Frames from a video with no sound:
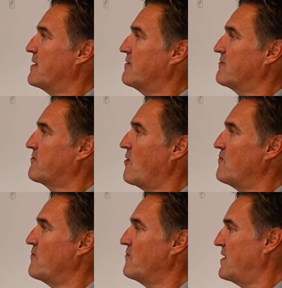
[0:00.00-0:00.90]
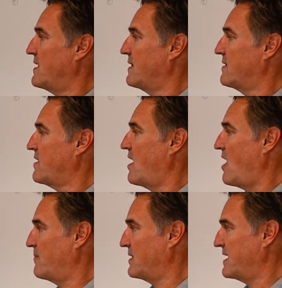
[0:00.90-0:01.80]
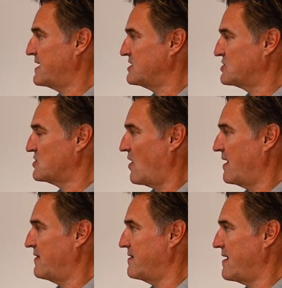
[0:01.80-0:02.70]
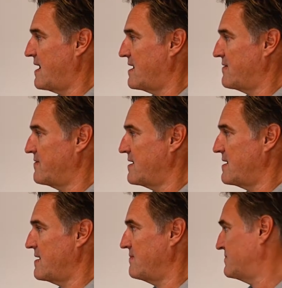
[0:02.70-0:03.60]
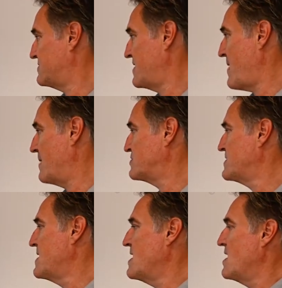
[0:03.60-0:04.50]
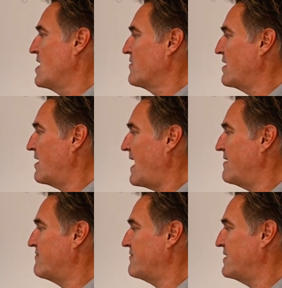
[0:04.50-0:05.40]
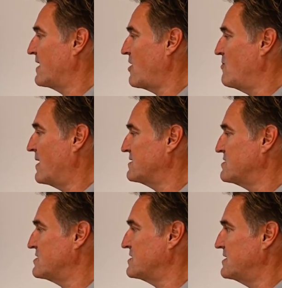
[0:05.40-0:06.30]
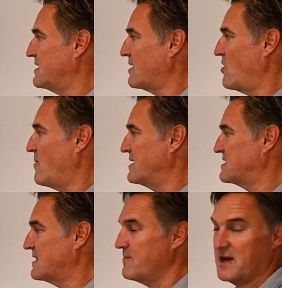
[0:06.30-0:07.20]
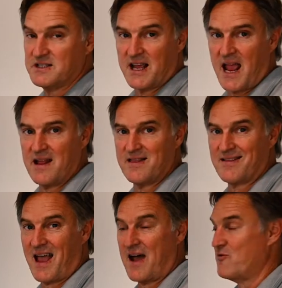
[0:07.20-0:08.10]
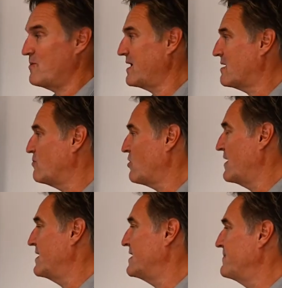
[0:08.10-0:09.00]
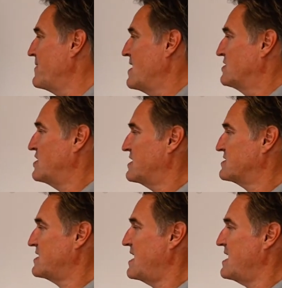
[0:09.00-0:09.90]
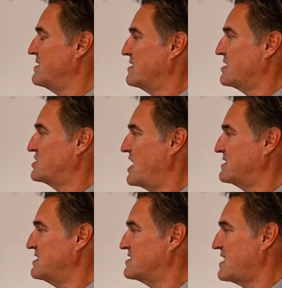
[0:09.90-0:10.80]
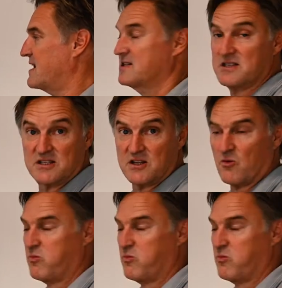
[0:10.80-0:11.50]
hyperlink inside the zMaps. Then I have yellow buttons. Yellow basically means again that they haven't been completed. So you can see here that the checked in status is still